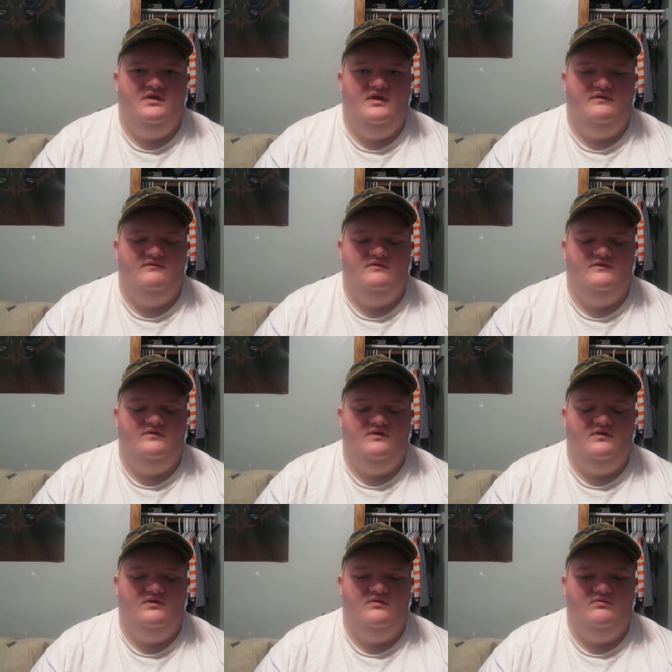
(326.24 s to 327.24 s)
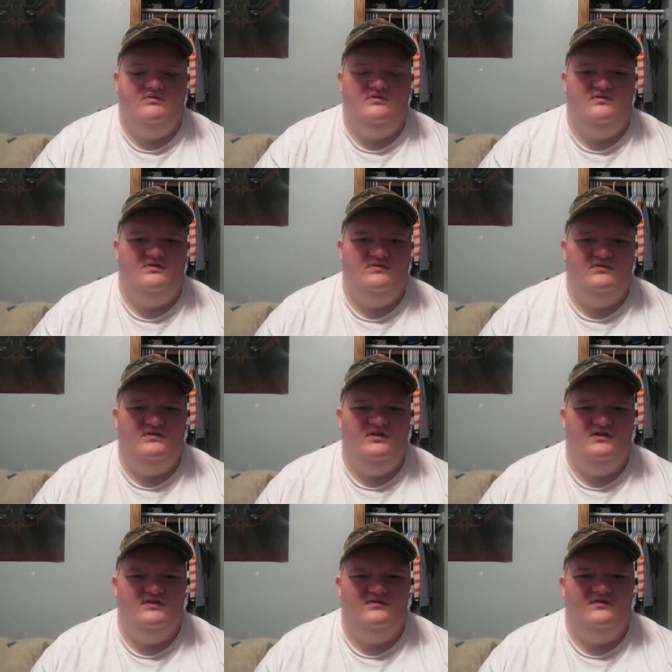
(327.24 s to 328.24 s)
after sitting on oh, it.
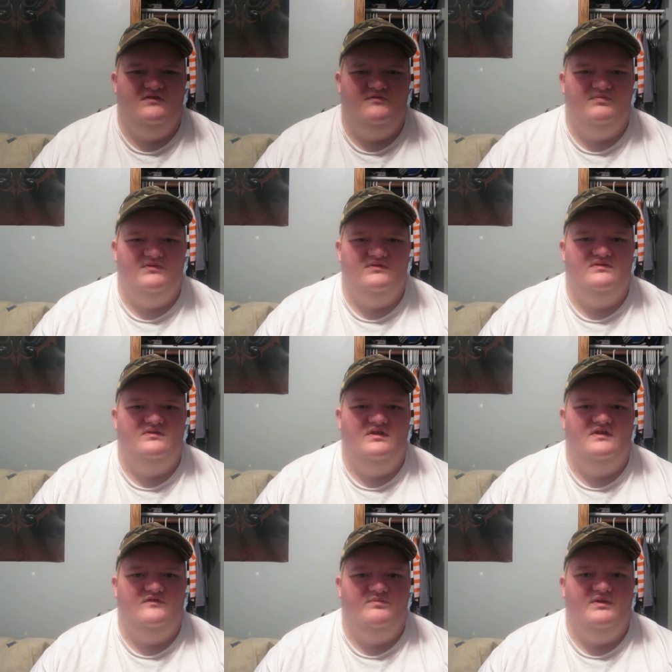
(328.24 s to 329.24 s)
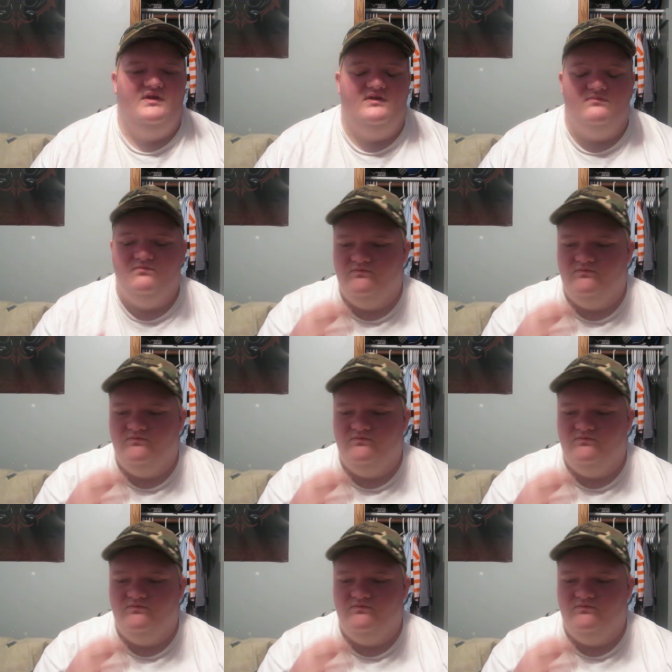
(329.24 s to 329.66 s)
Kinda does, but not as bad.